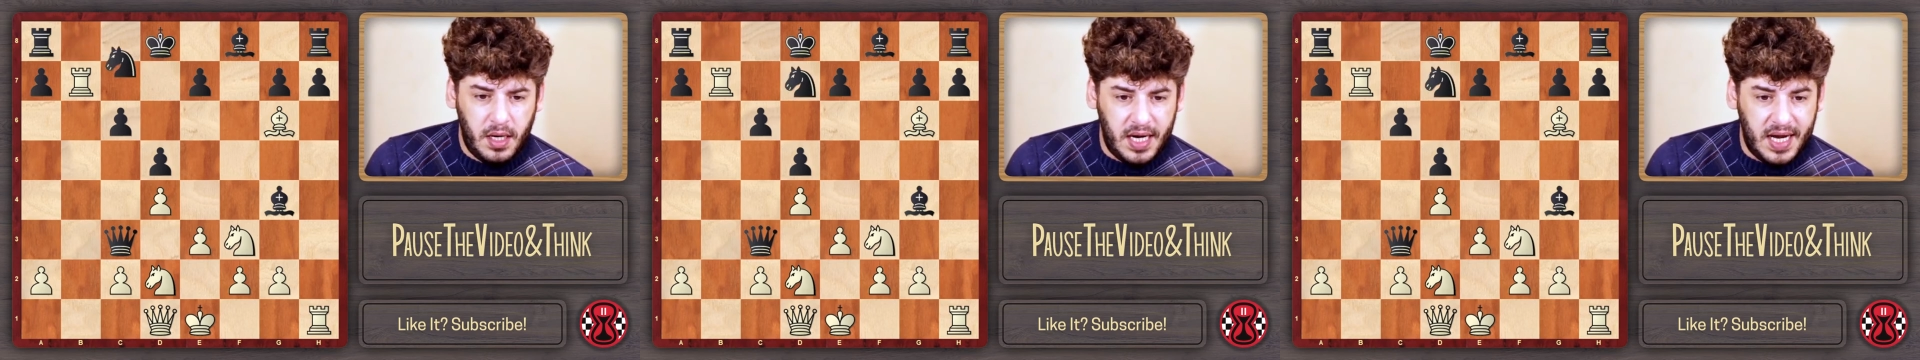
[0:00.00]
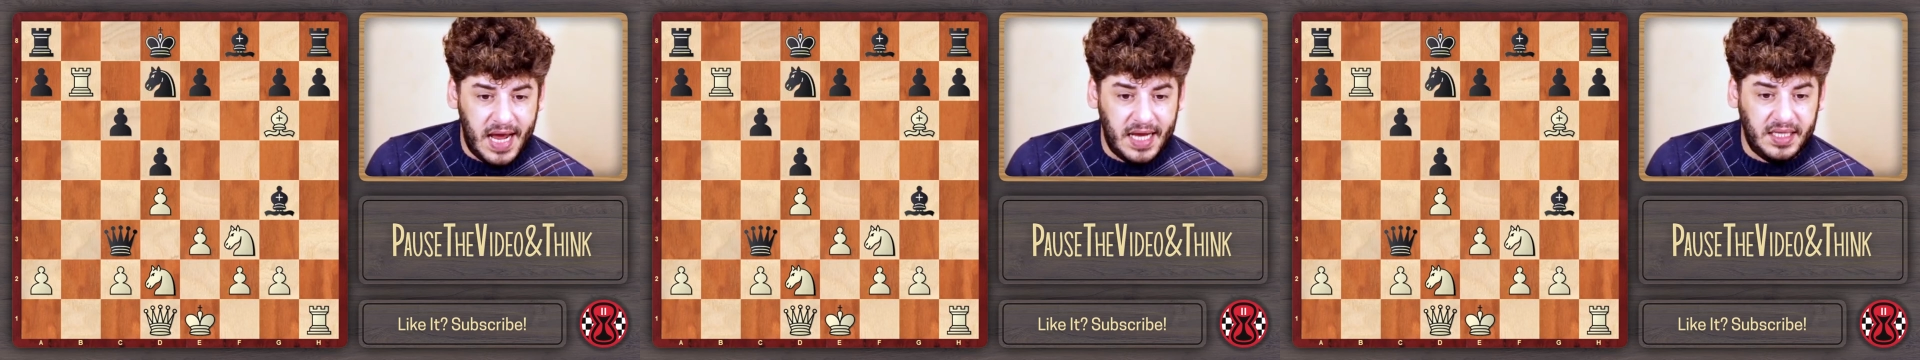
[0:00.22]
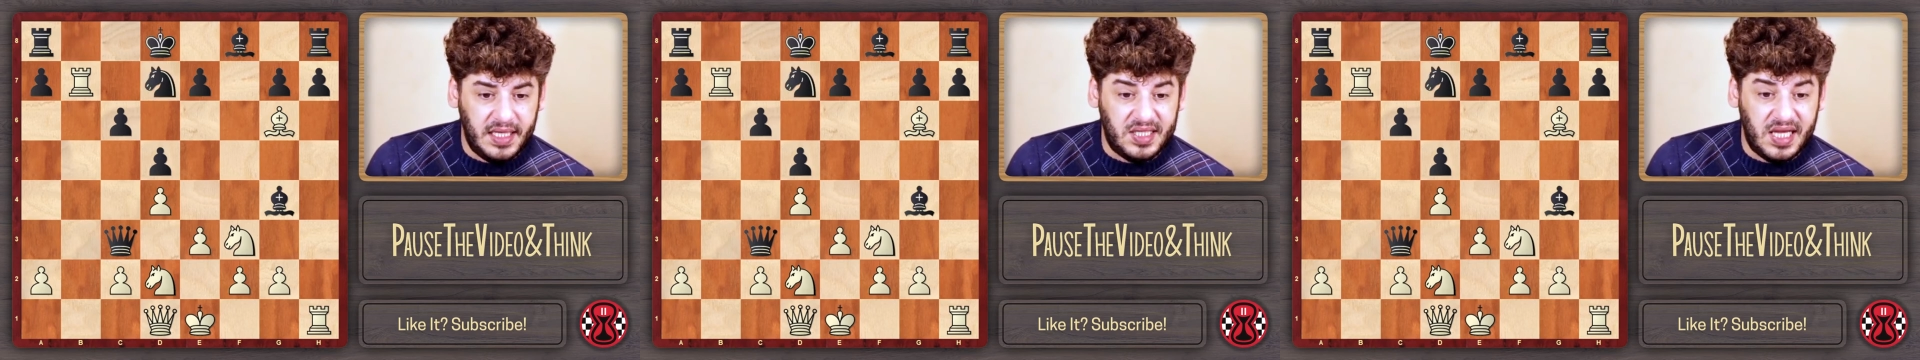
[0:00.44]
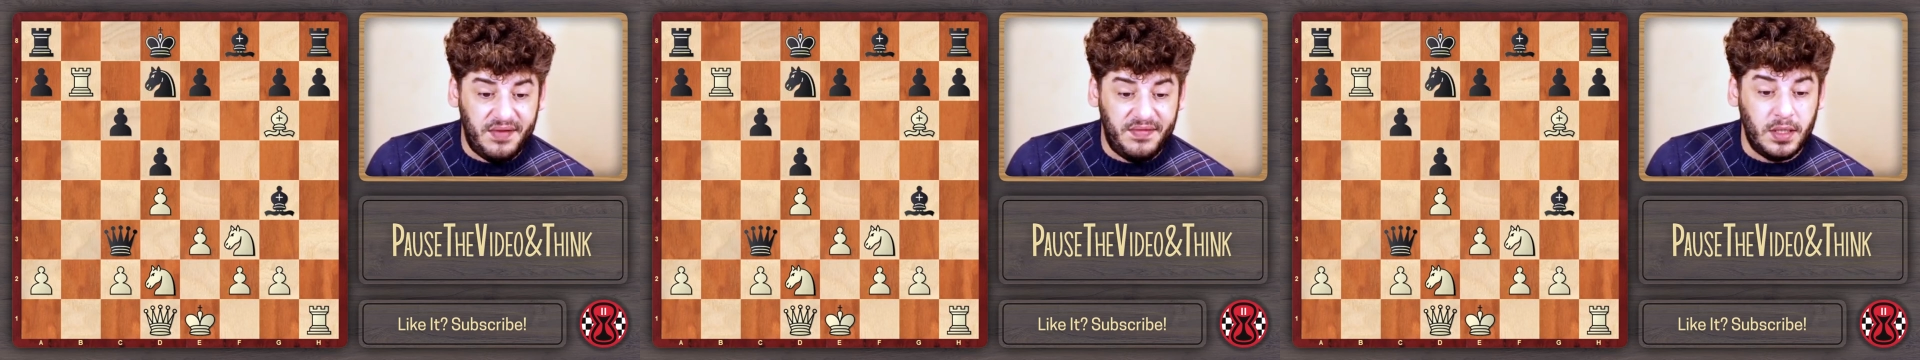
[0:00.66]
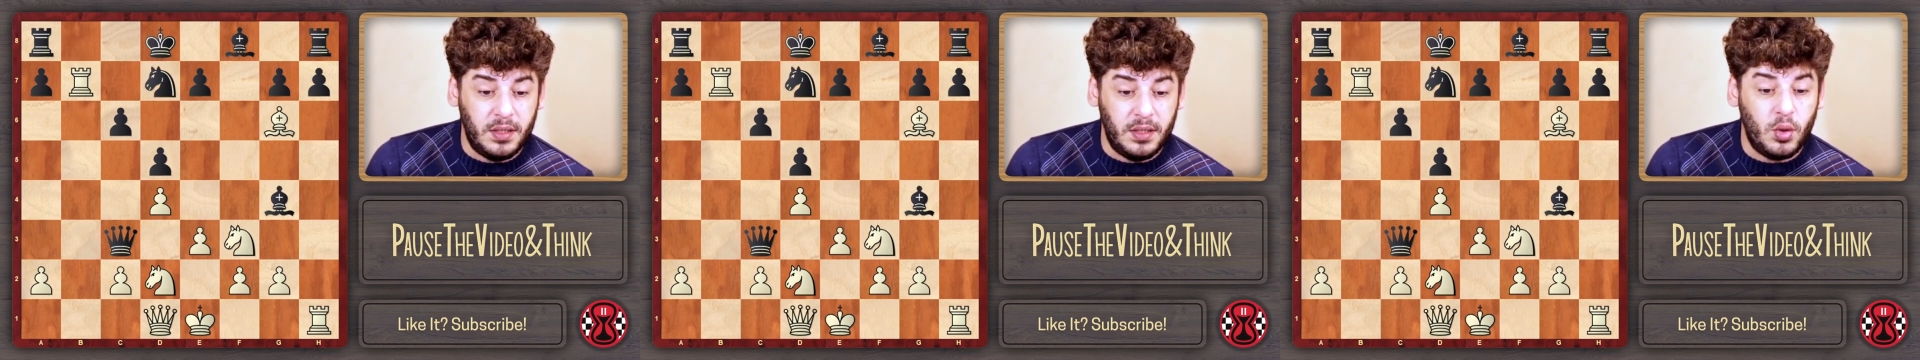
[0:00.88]
knight
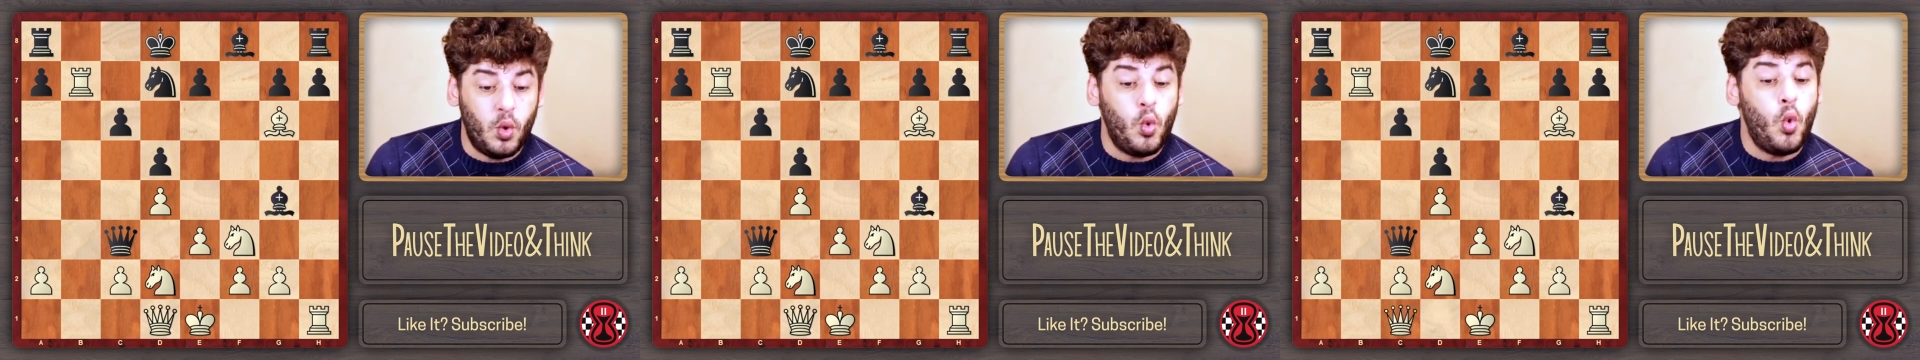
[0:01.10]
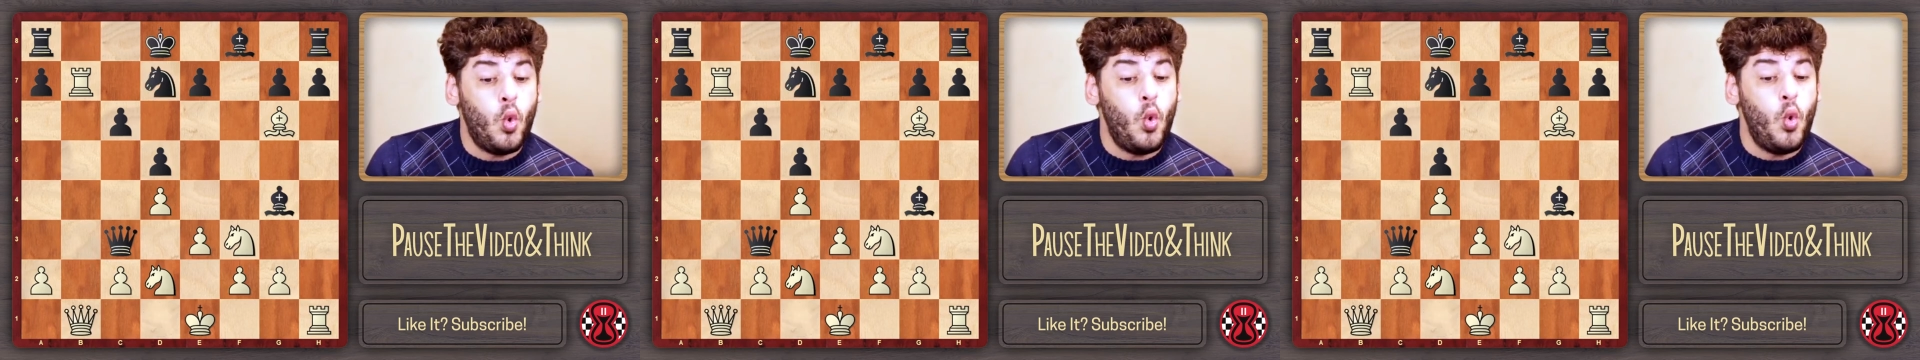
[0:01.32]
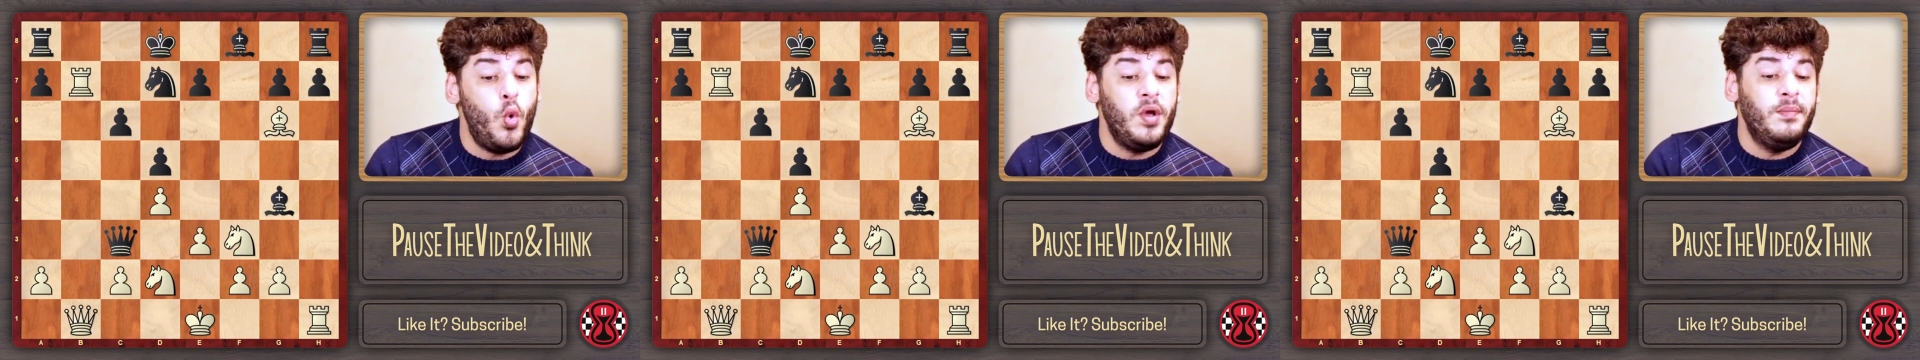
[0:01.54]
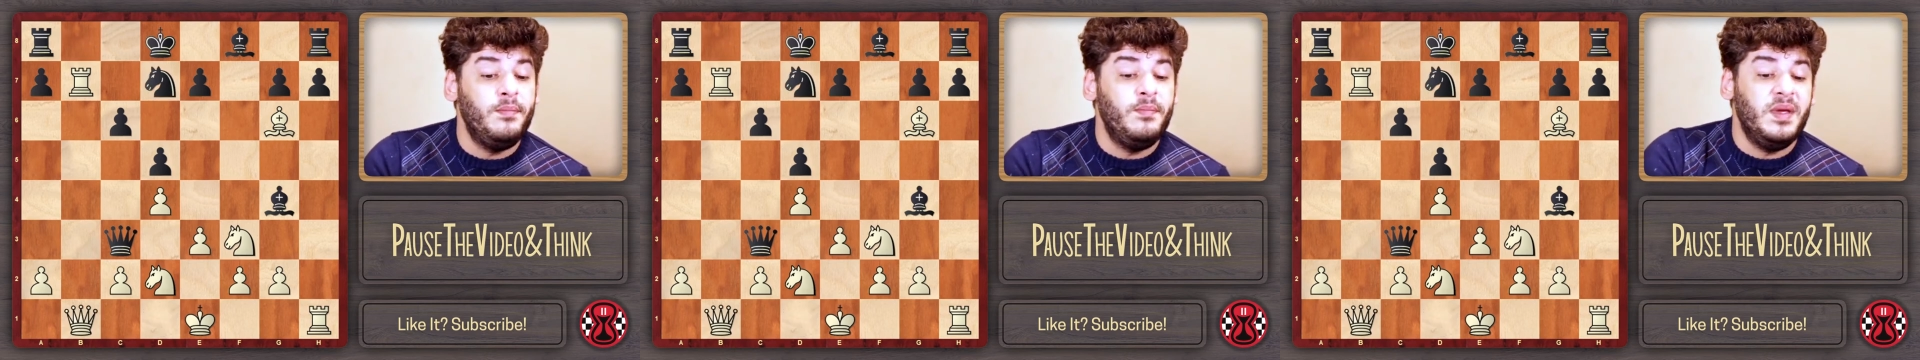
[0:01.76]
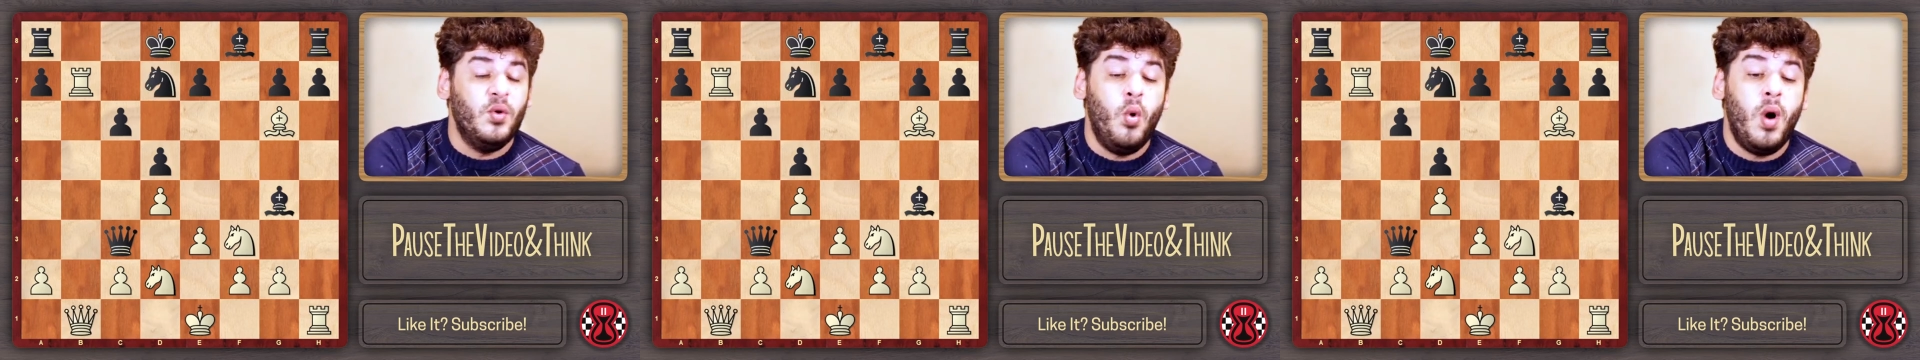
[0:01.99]
d7, queen
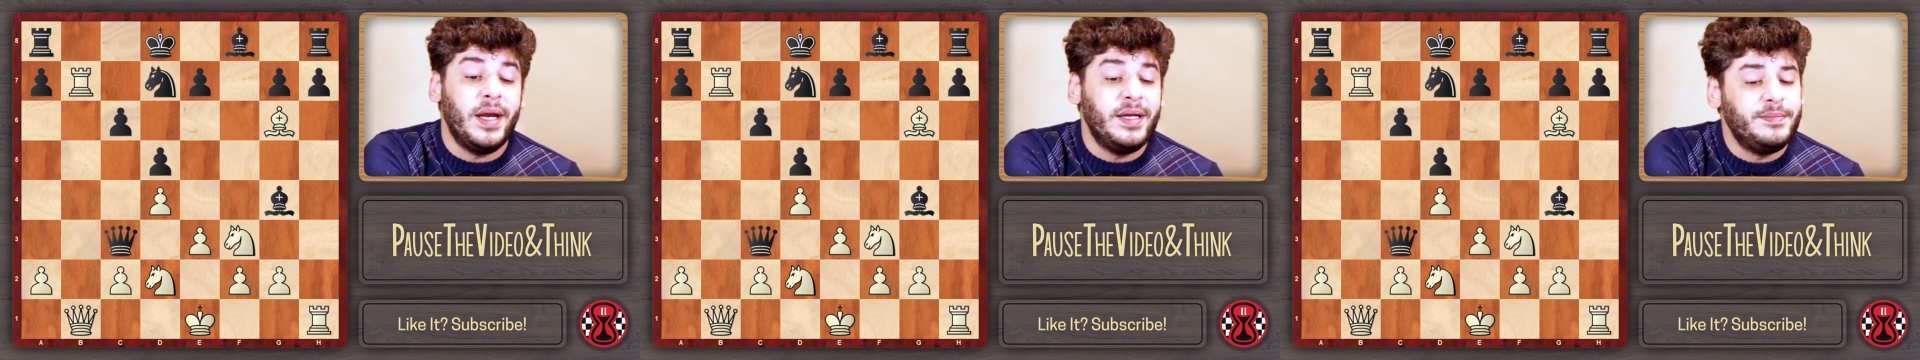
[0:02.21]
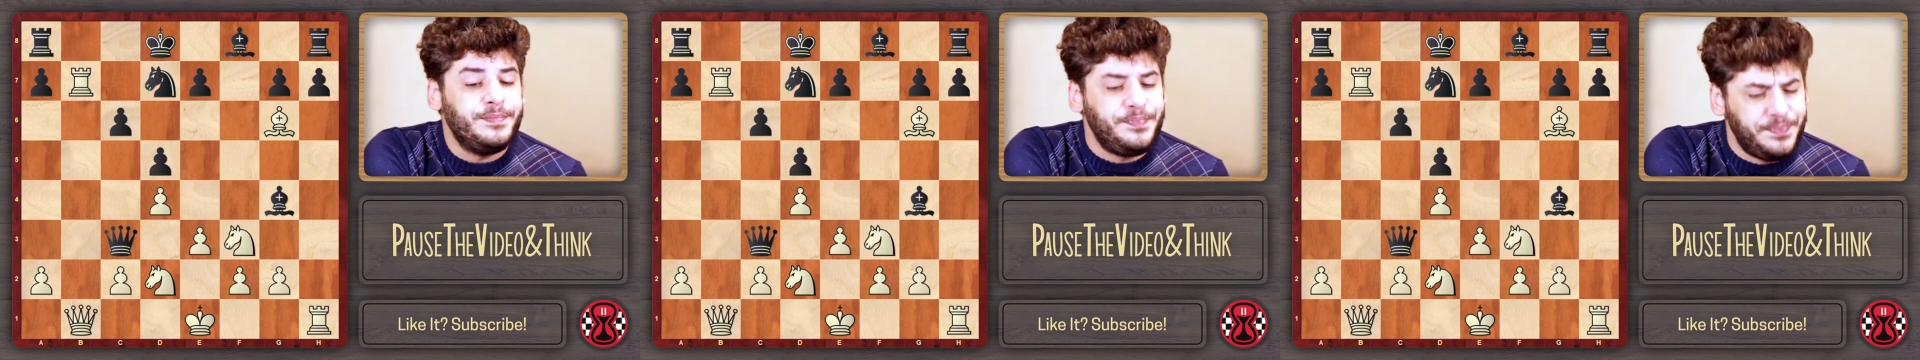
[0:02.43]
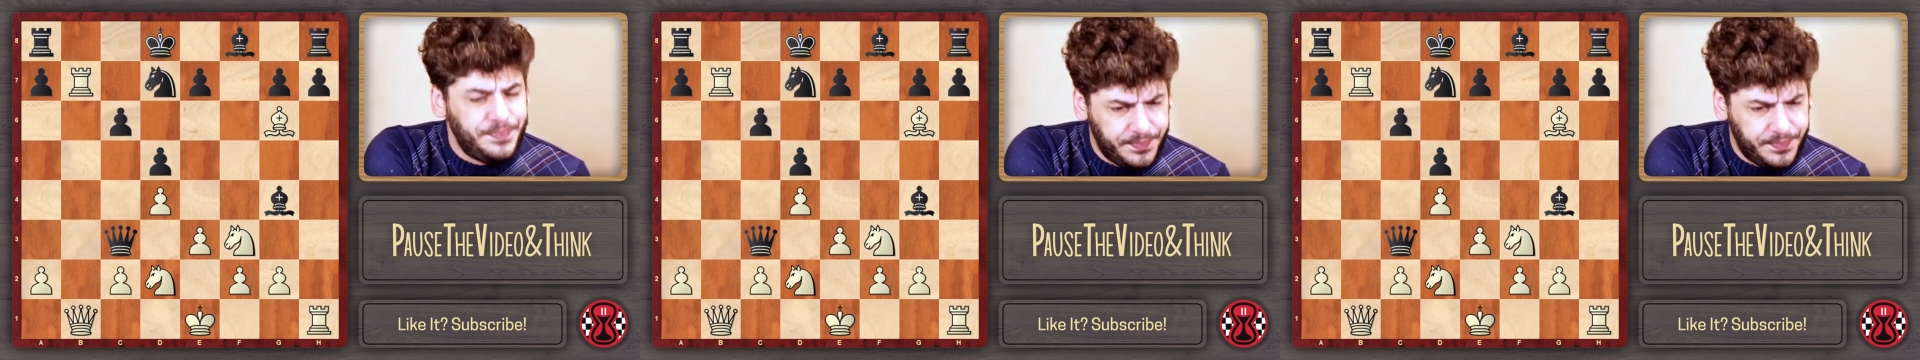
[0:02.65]
b1.